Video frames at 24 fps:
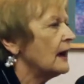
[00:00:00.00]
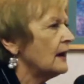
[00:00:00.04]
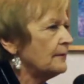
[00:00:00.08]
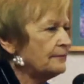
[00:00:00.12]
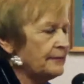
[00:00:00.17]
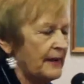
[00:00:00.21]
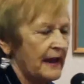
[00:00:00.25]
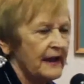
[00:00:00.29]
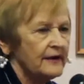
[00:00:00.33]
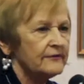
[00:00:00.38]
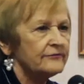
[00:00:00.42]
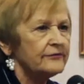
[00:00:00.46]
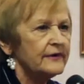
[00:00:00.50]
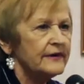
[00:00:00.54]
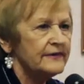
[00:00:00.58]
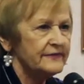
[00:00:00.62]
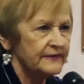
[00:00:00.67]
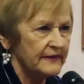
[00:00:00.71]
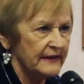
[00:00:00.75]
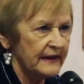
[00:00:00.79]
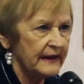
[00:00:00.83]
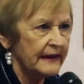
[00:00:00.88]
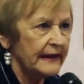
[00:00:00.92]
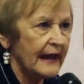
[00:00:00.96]
up
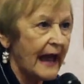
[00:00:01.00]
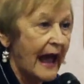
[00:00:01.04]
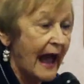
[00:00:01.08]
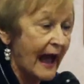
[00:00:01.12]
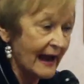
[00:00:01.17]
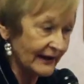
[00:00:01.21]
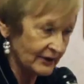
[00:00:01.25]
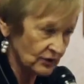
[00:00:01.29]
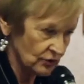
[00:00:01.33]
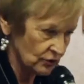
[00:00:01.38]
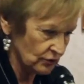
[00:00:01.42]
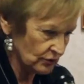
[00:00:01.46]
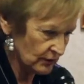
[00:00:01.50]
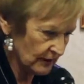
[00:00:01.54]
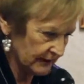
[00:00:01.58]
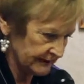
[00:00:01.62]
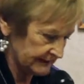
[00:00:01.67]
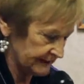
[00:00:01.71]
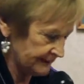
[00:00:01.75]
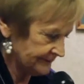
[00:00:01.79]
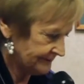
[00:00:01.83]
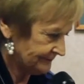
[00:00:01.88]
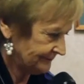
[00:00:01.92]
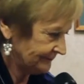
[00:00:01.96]
everything I could.